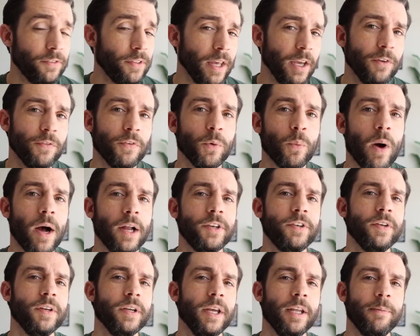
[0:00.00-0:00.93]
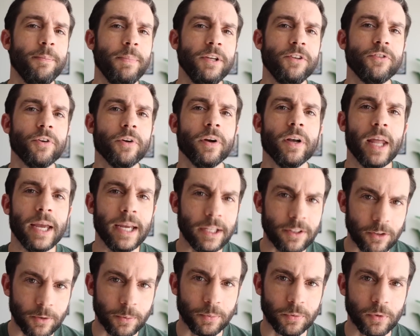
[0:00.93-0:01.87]
thank you for watching, and be sure to like
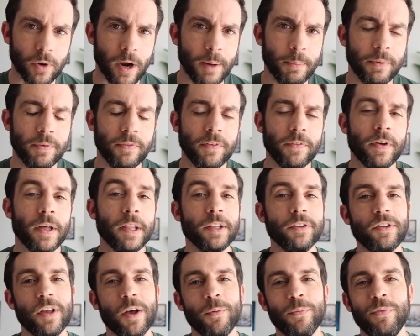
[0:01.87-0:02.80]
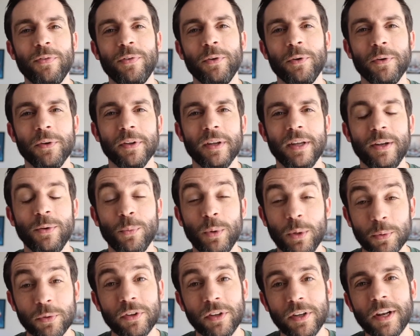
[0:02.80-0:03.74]
and subscribe if you found this helpful, and we
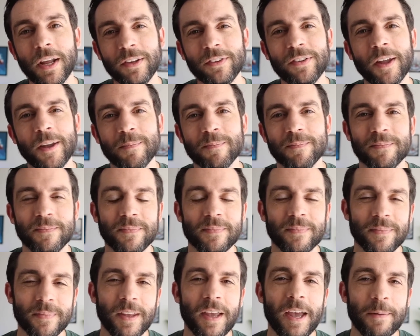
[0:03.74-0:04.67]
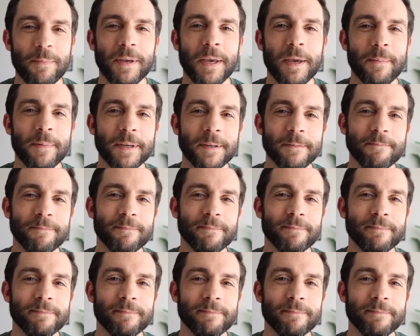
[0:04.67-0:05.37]
will see you next time. Happy gaming.